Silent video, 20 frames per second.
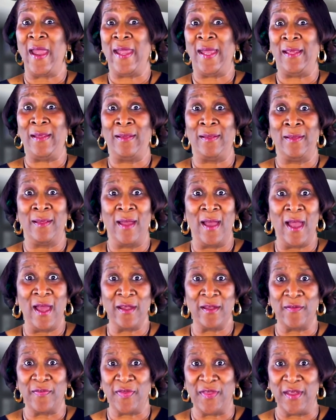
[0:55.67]
a
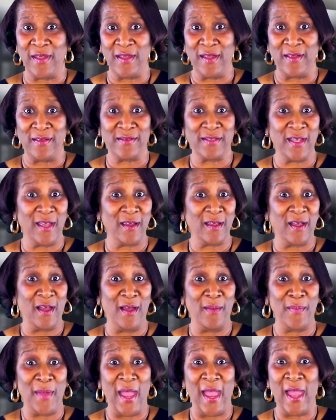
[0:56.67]
lot of things that
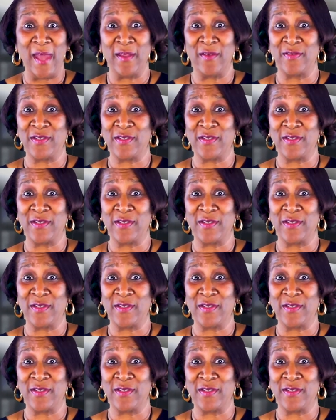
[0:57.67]
come out